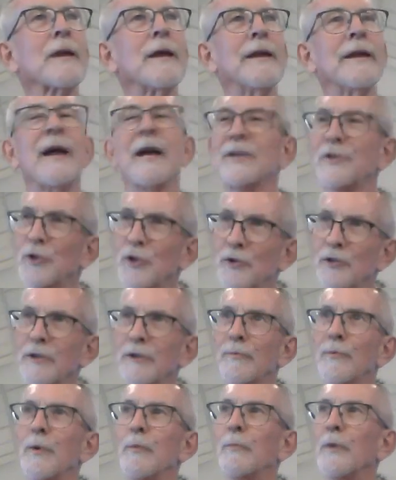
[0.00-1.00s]
and that's
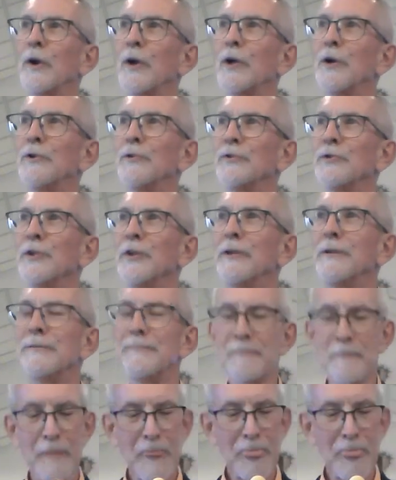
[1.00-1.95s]
usually when we're losing.